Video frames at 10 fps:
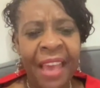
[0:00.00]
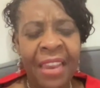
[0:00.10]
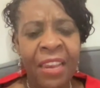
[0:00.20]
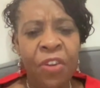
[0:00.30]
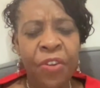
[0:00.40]

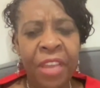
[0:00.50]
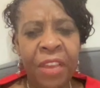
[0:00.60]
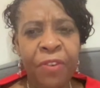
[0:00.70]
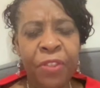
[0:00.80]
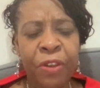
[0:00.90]
And
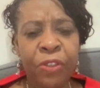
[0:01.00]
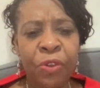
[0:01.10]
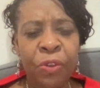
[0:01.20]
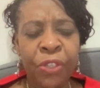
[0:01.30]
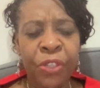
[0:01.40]
looking for those
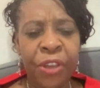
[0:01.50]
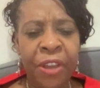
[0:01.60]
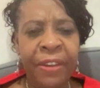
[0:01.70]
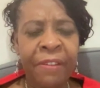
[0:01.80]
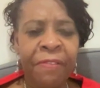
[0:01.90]

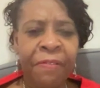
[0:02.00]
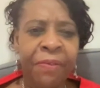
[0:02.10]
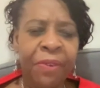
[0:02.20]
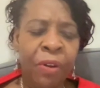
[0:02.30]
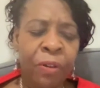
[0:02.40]
alternative
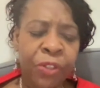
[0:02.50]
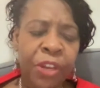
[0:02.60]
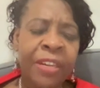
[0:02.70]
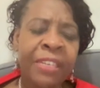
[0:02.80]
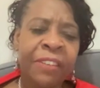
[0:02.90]

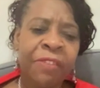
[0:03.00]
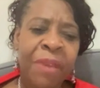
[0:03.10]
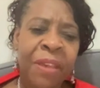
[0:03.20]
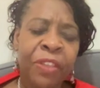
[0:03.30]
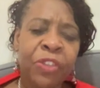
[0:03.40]

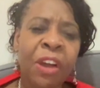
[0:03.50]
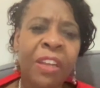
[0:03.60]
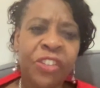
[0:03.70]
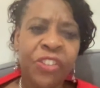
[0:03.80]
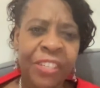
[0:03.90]

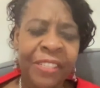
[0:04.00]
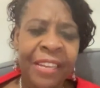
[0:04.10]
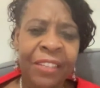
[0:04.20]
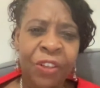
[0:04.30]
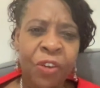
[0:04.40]
methodologies
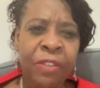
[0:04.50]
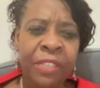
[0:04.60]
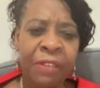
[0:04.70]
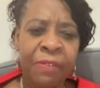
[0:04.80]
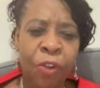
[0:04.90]
that don't
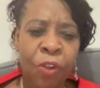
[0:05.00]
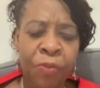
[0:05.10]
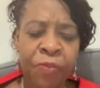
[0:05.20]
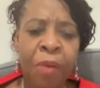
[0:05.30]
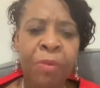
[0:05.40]

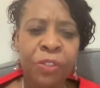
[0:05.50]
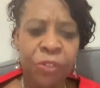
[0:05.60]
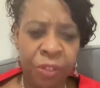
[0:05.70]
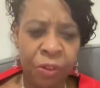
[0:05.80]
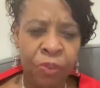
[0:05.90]
involve
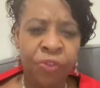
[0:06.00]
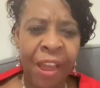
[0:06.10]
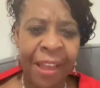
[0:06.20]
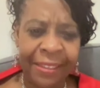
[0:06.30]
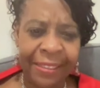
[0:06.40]
pharmaceutical
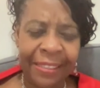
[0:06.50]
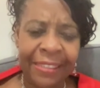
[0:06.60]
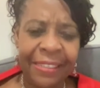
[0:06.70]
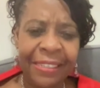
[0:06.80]
drugs.